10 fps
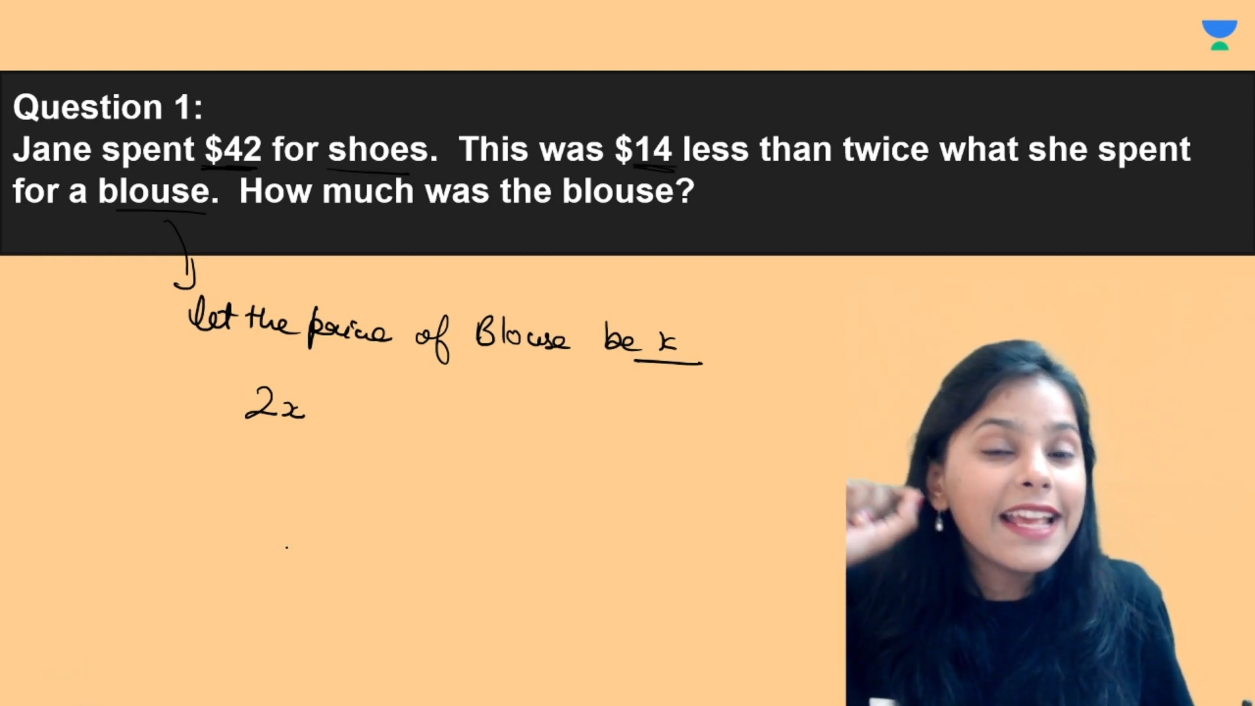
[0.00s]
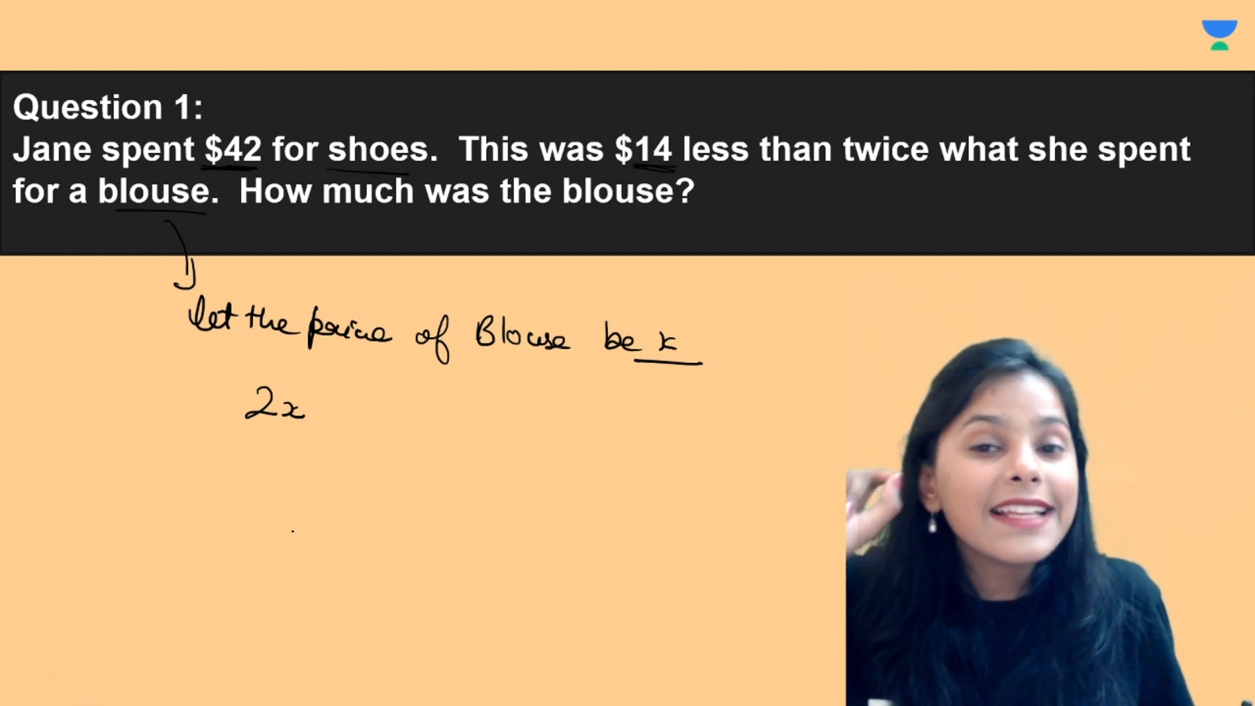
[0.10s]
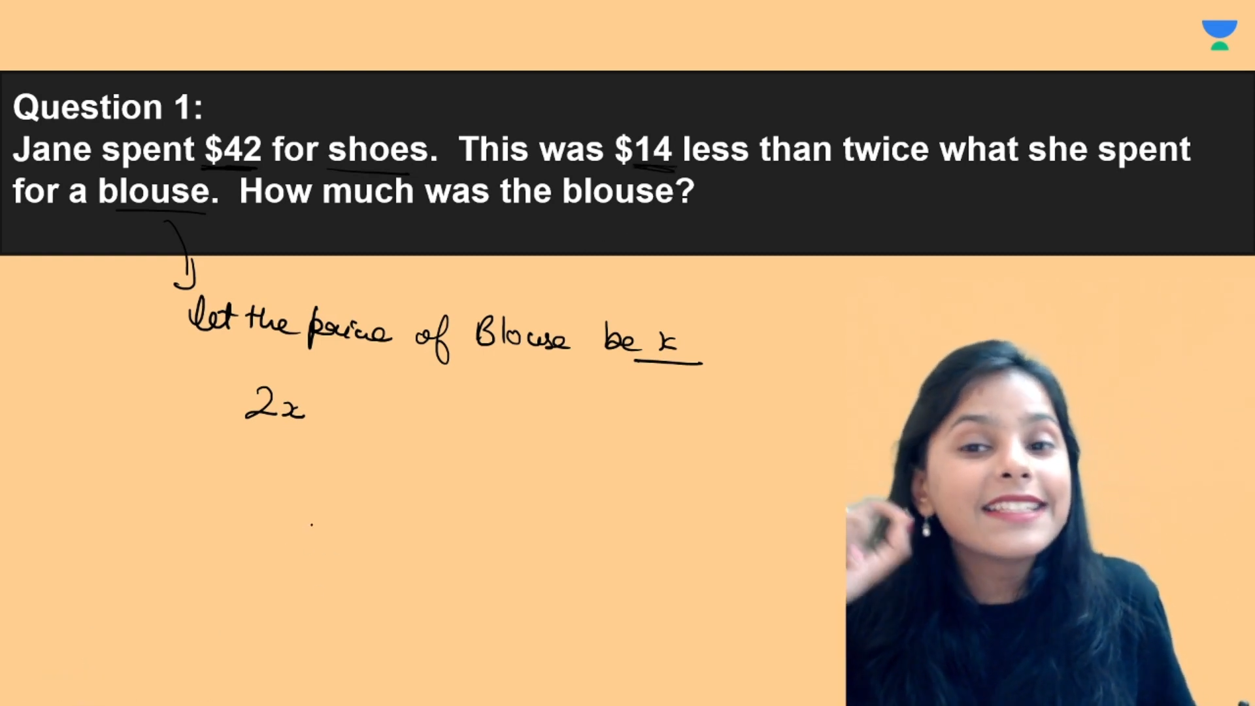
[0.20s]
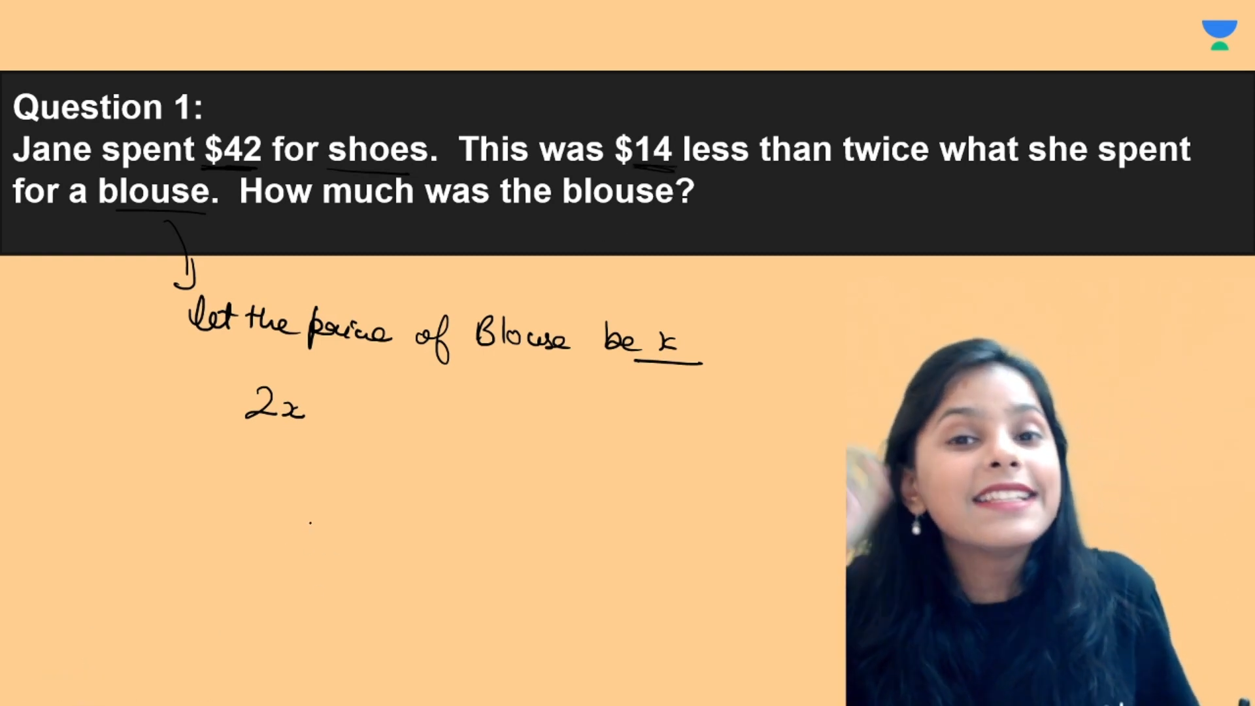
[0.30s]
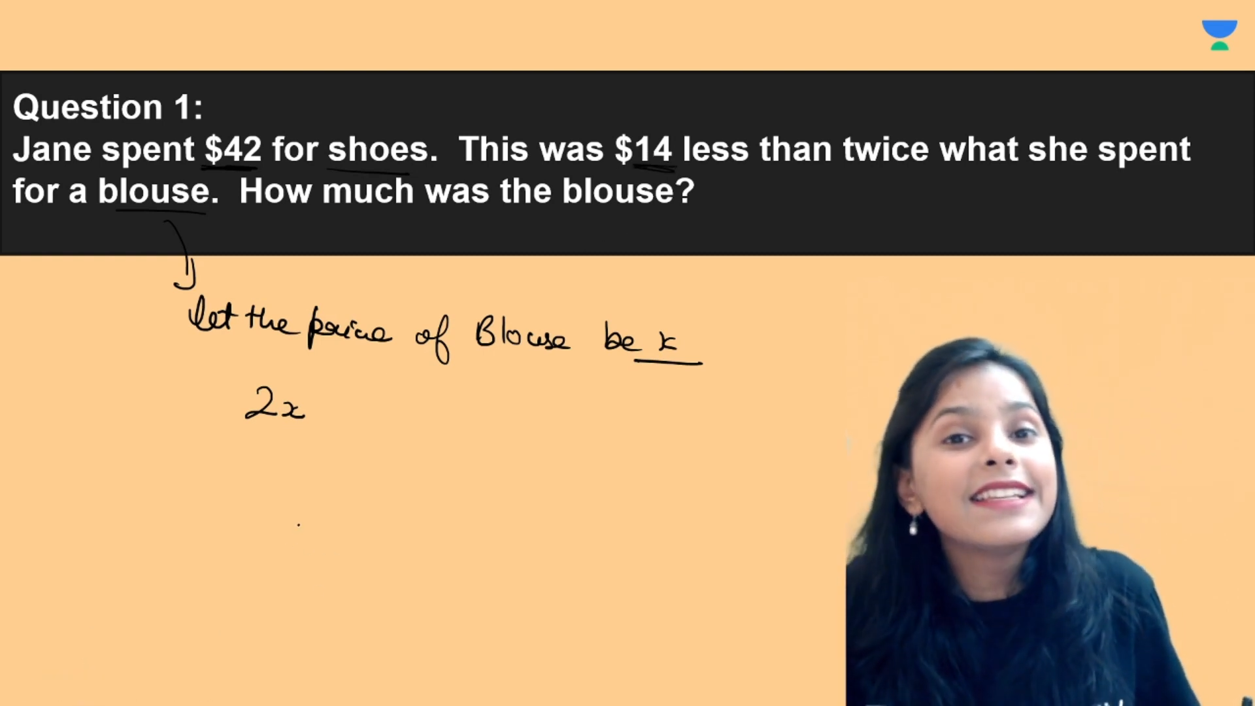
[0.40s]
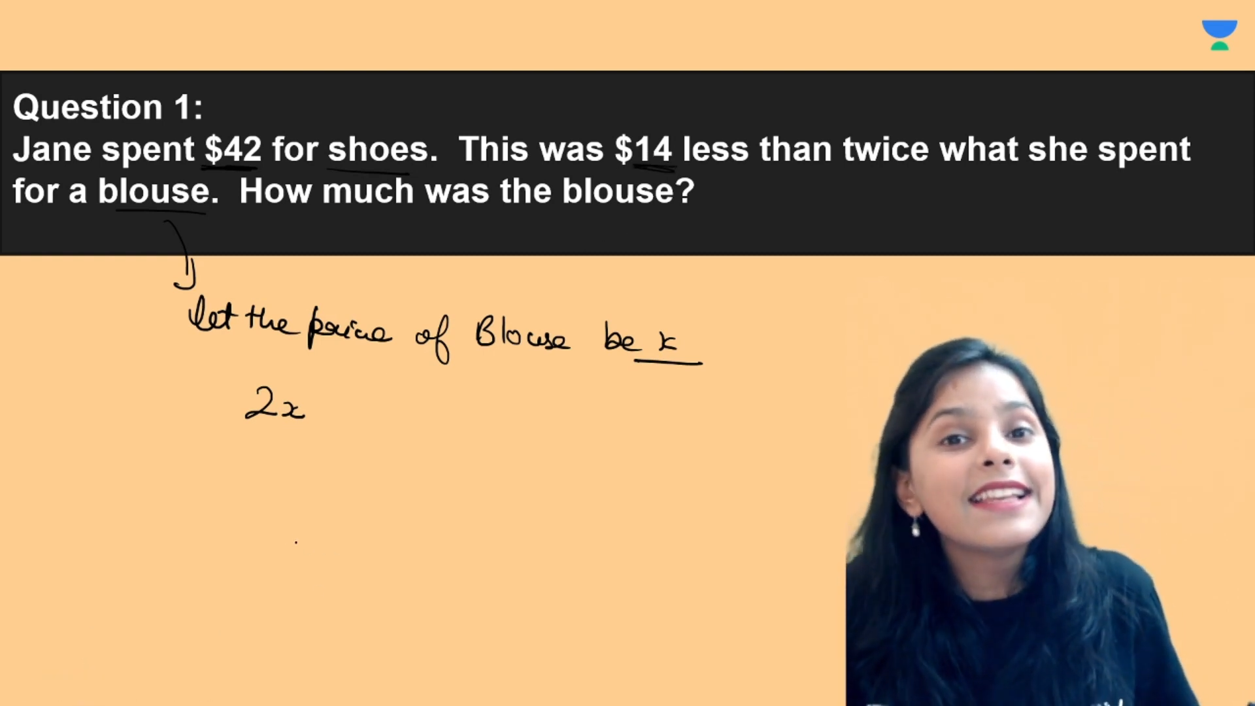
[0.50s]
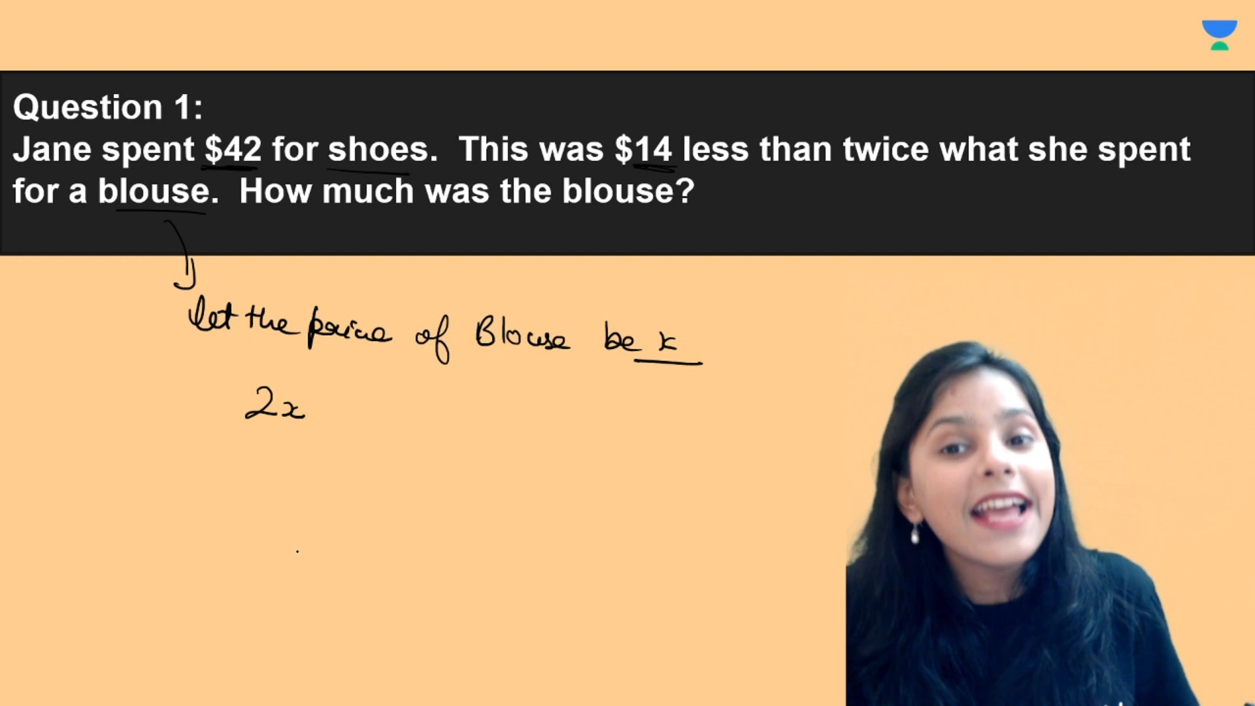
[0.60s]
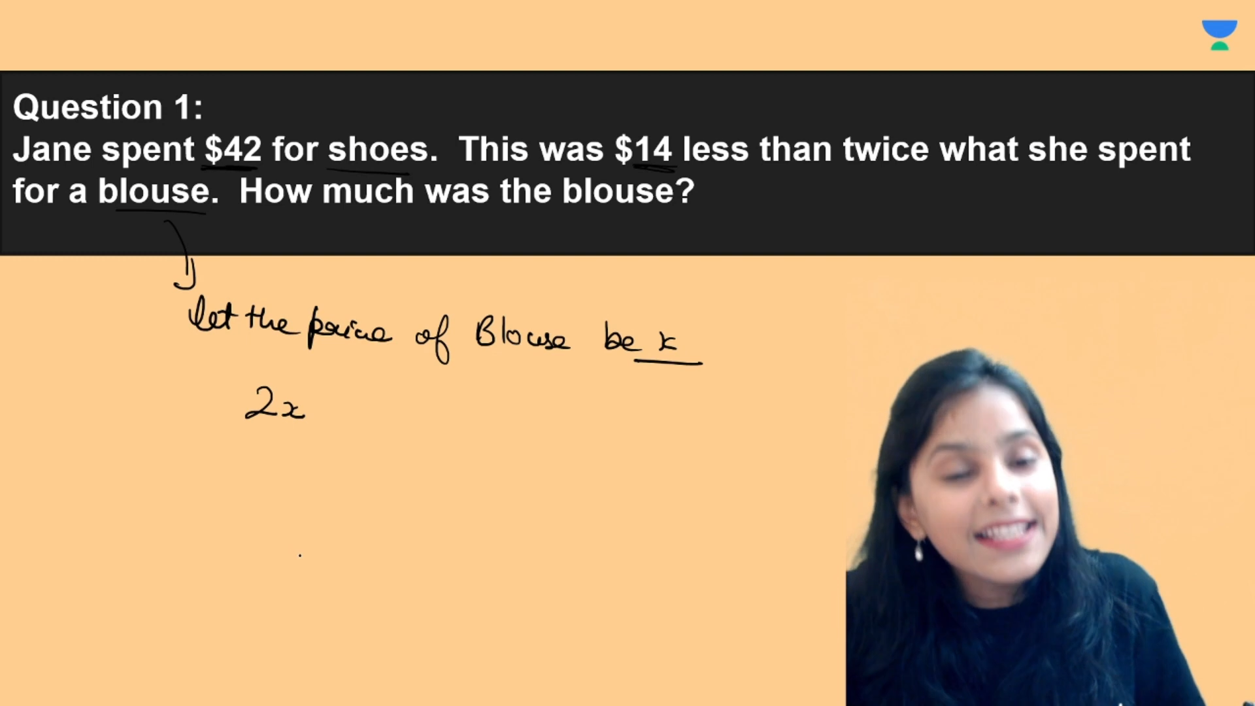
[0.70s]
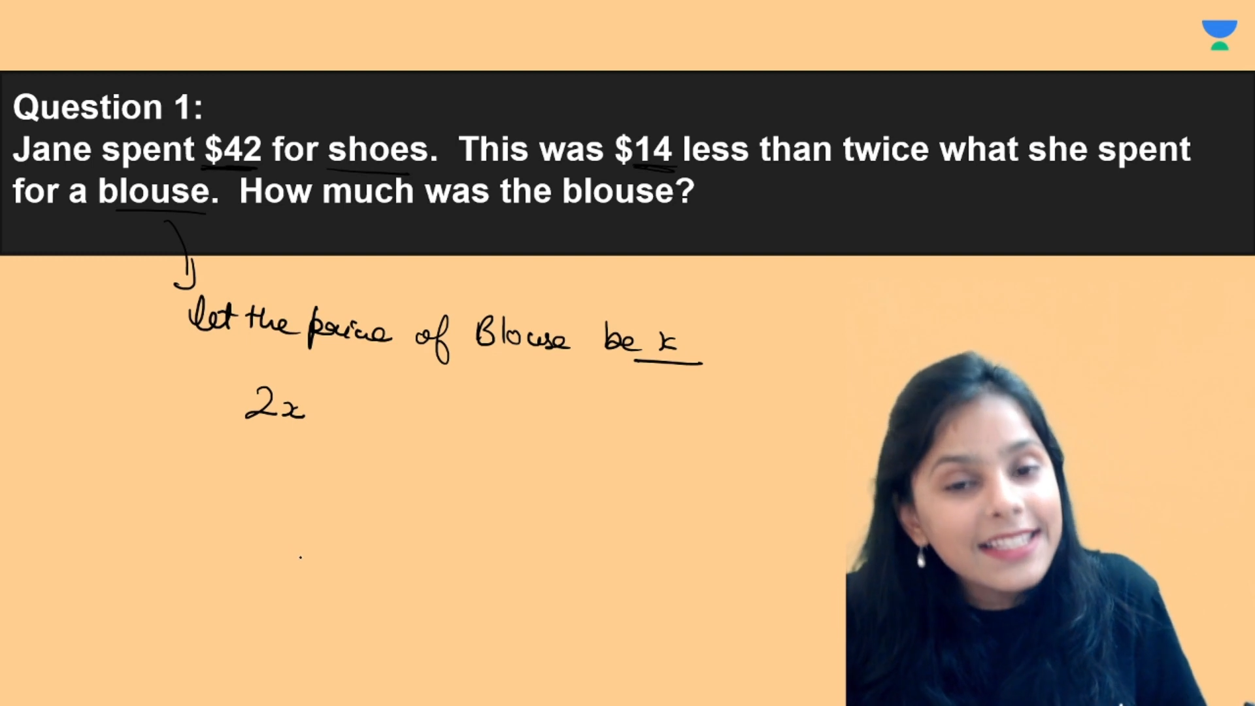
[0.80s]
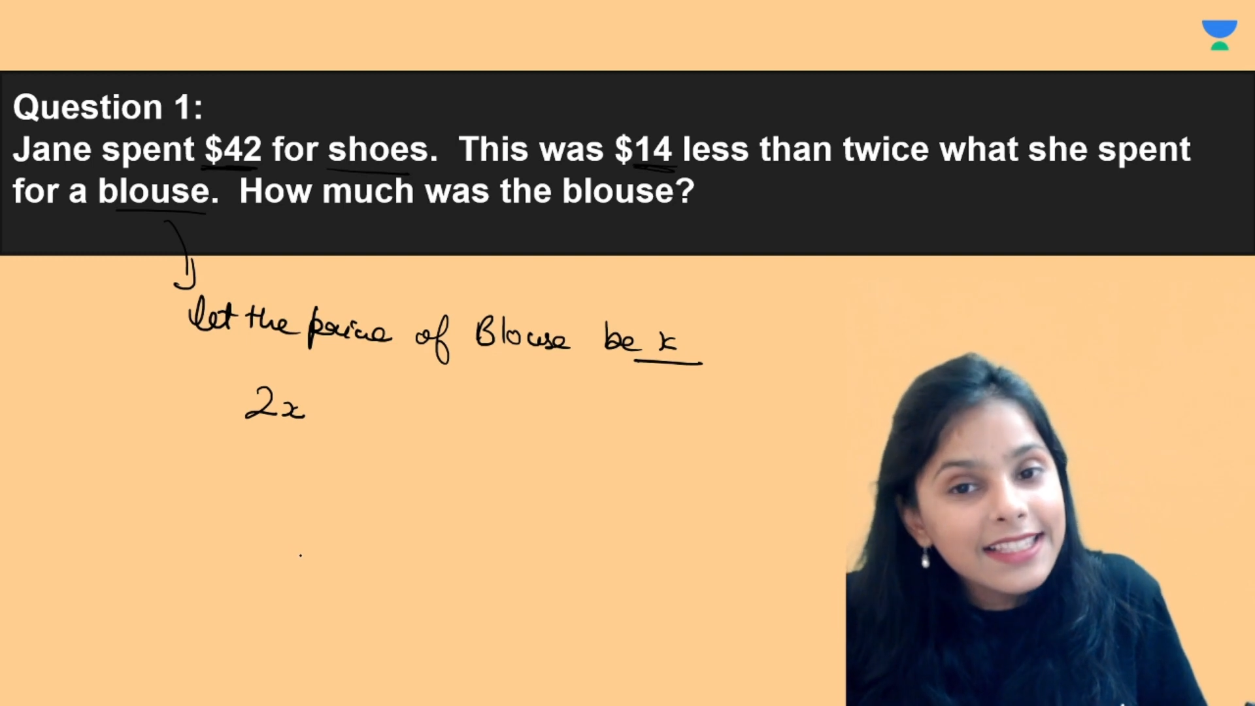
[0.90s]
is
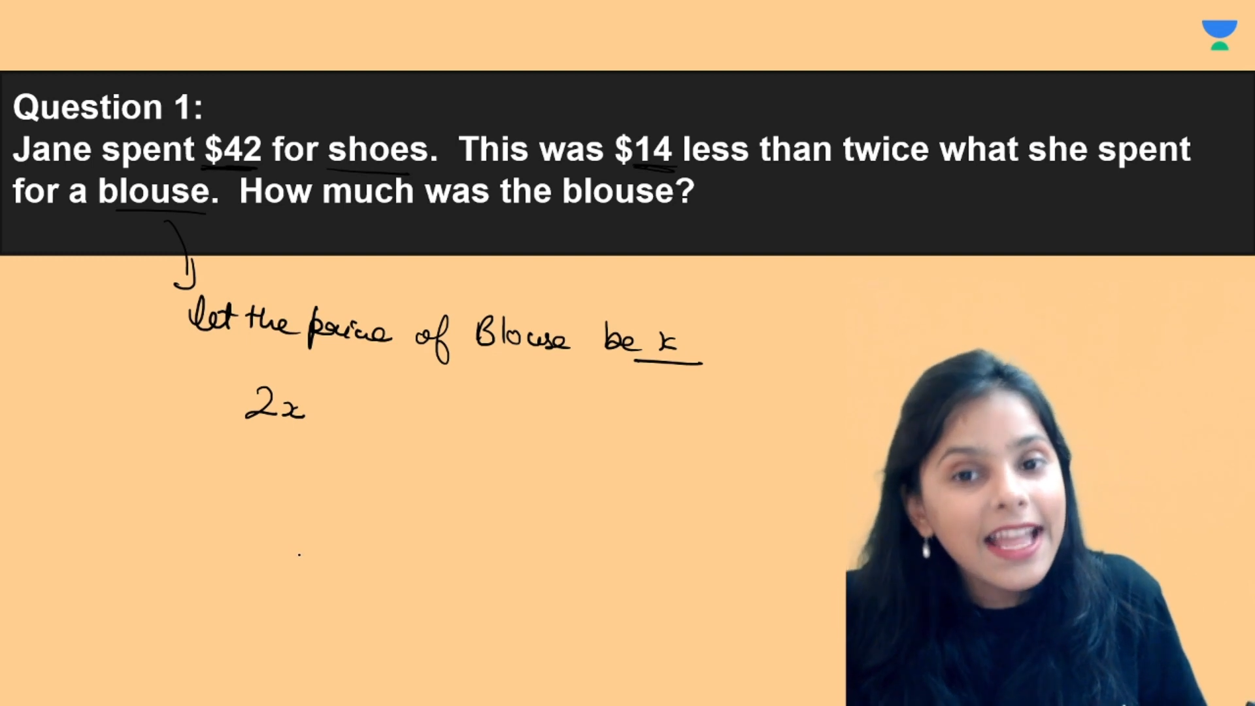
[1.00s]
less